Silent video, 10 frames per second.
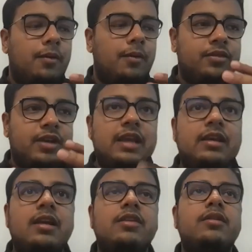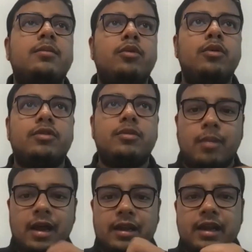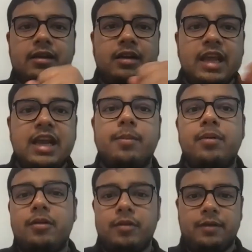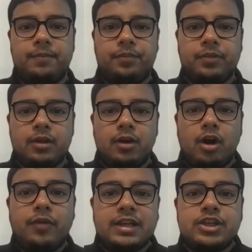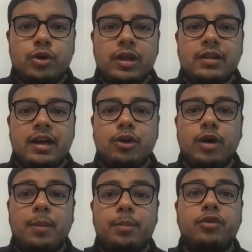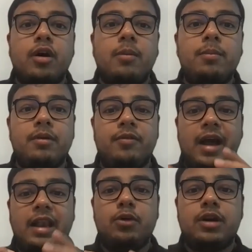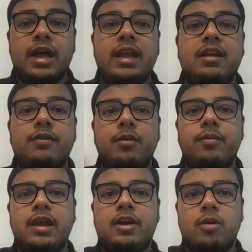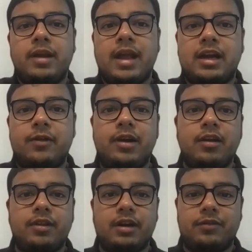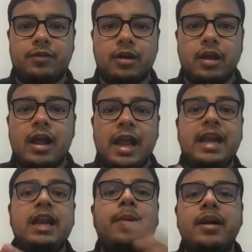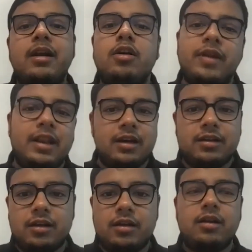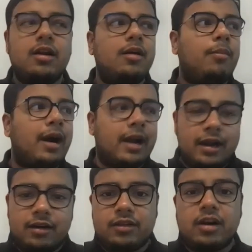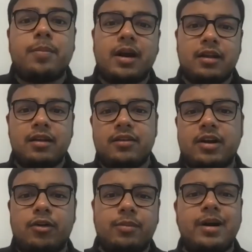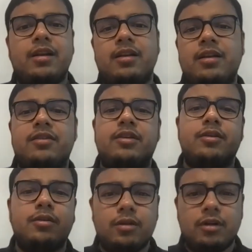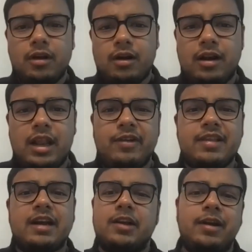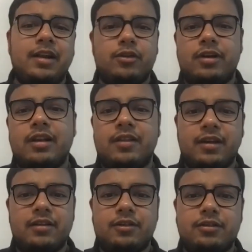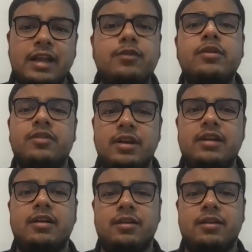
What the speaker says: staking is the most market decoupled way of ensuring that you absorb value directly from the economic activity of the network, independent of any other market, third-party risk, counterparty risk, leverage activities or anything else. So that's what staking